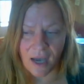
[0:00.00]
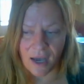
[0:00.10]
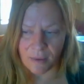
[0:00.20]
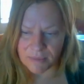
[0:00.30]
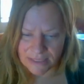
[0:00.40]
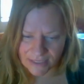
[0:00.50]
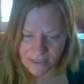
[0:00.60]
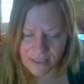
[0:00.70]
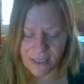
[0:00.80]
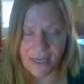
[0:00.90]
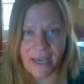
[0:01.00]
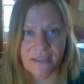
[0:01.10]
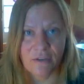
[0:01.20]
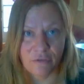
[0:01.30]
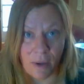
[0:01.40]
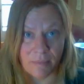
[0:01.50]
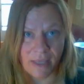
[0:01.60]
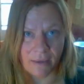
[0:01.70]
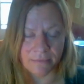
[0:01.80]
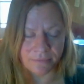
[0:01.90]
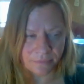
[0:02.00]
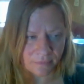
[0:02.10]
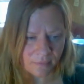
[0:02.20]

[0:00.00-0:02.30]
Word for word: um, disconnect from them.